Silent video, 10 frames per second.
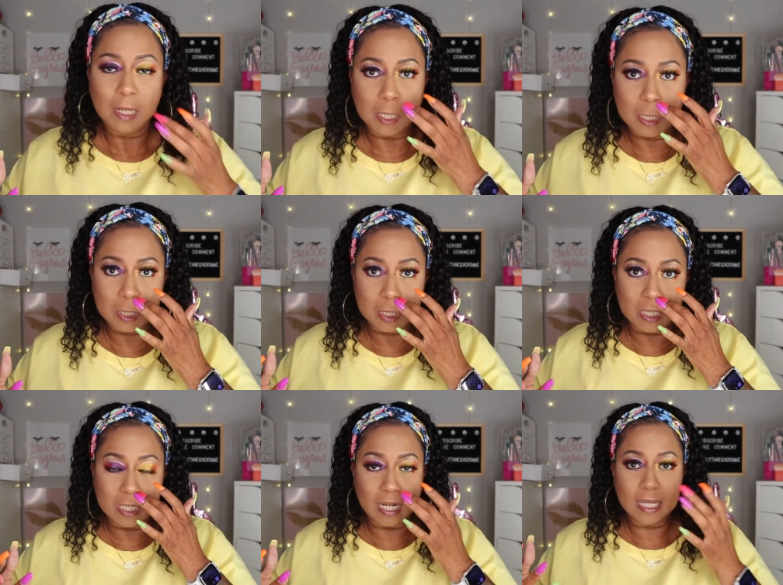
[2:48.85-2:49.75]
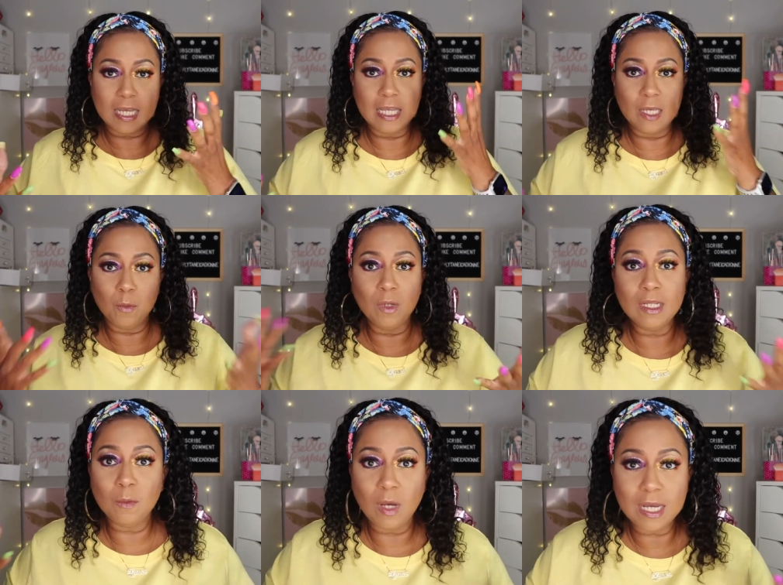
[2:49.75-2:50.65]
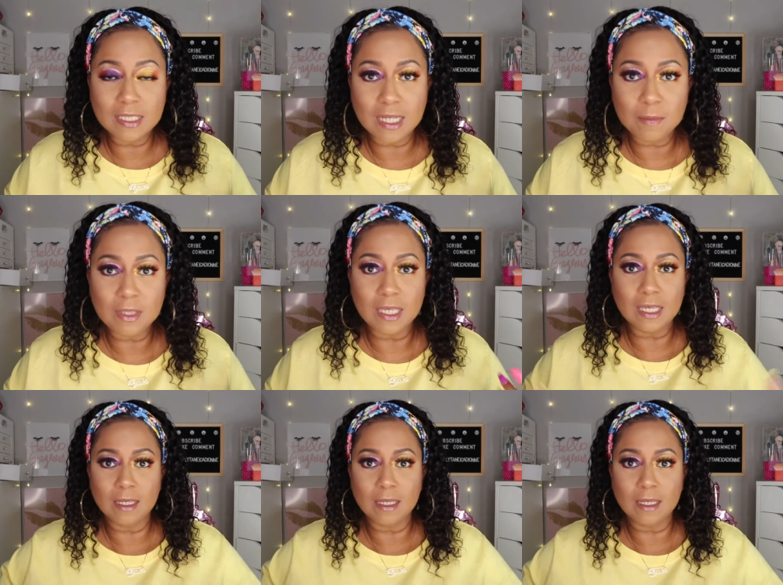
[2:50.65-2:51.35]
He did like a Willy Wonka type thing.